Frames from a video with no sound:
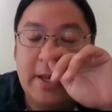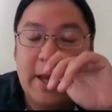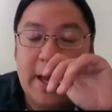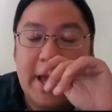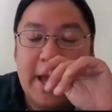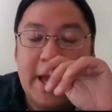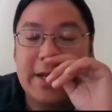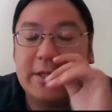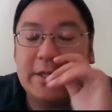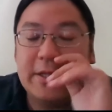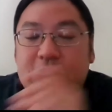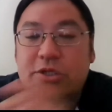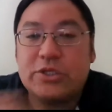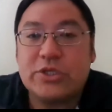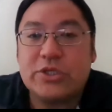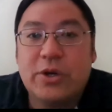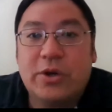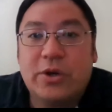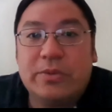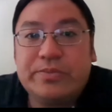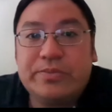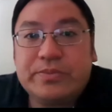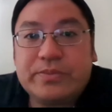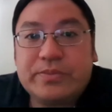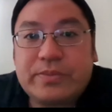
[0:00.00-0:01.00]
And
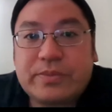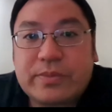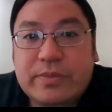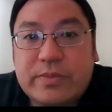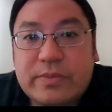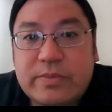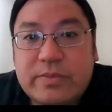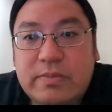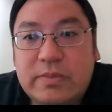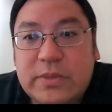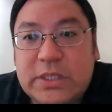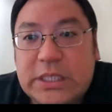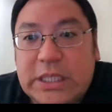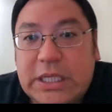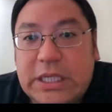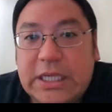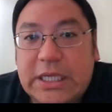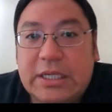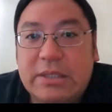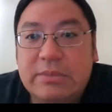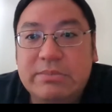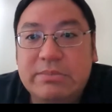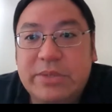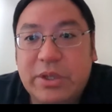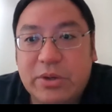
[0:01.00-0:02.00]
so
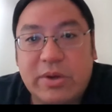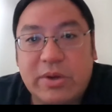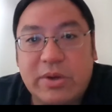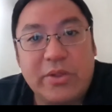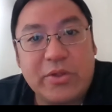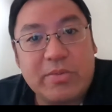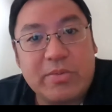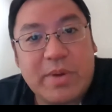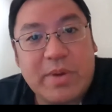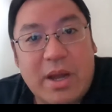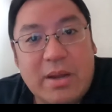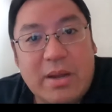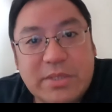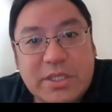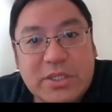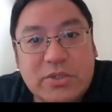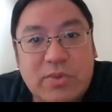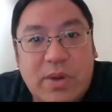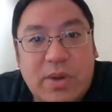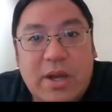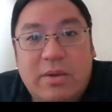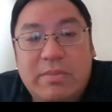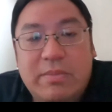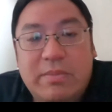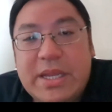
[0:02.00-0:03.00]
there are other problems as
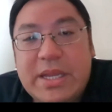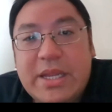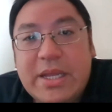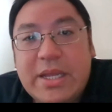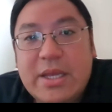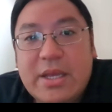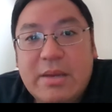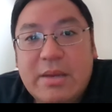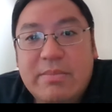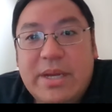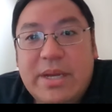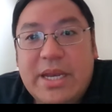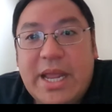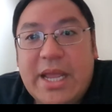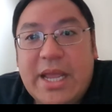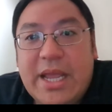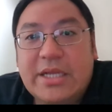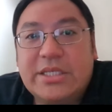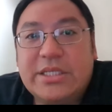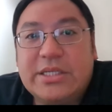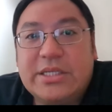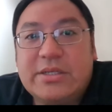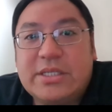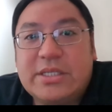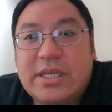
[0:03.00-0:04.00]
well, but
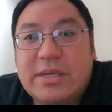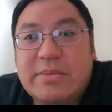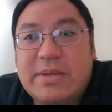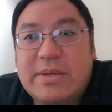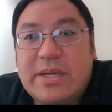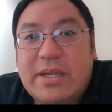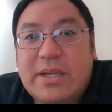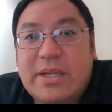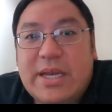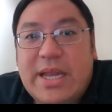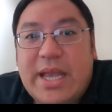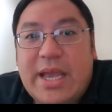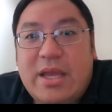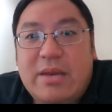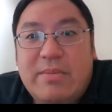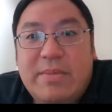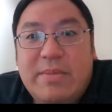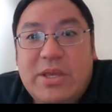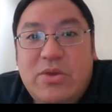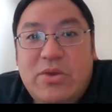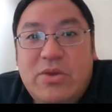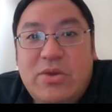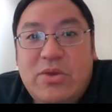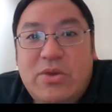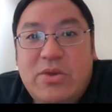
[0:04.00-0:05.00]
anterior segment anatomy,
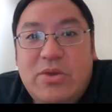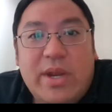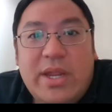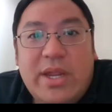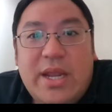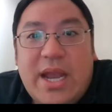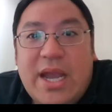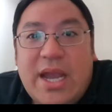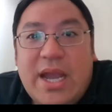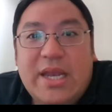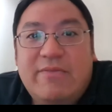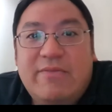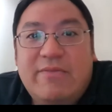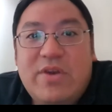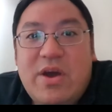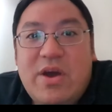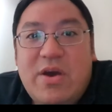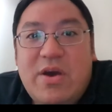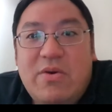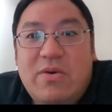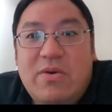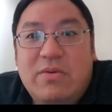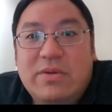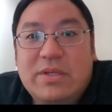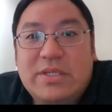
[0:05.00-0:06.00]
you already kind of
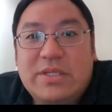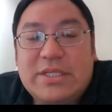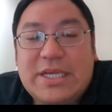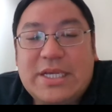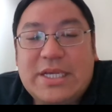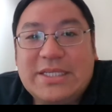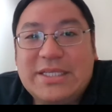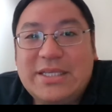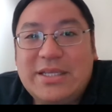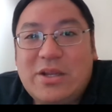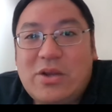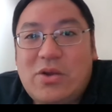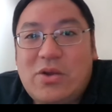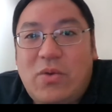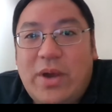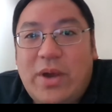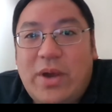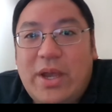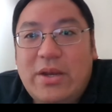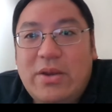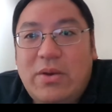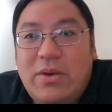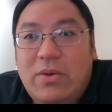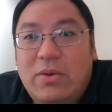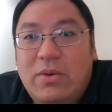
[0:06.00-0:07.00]
know, doesn't
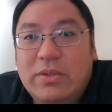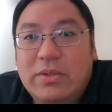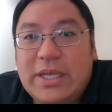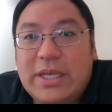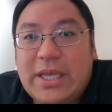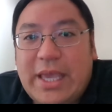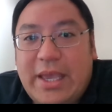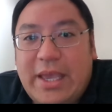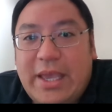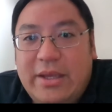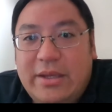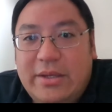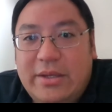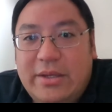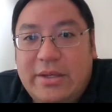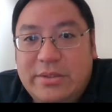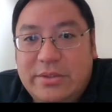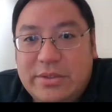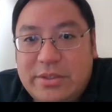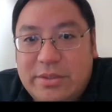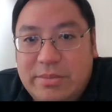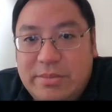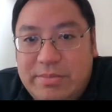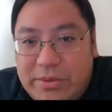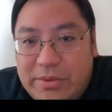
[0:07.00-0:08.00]
quite hold a candle
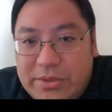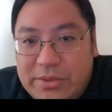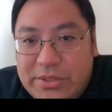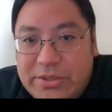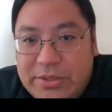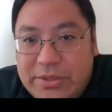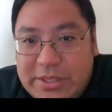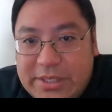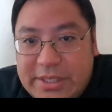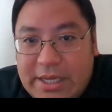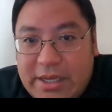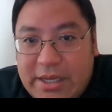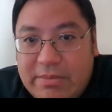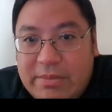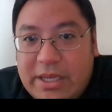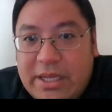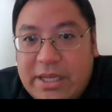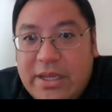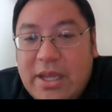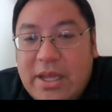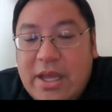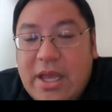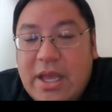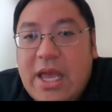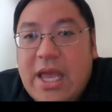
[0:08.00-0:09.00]
to posterior segment.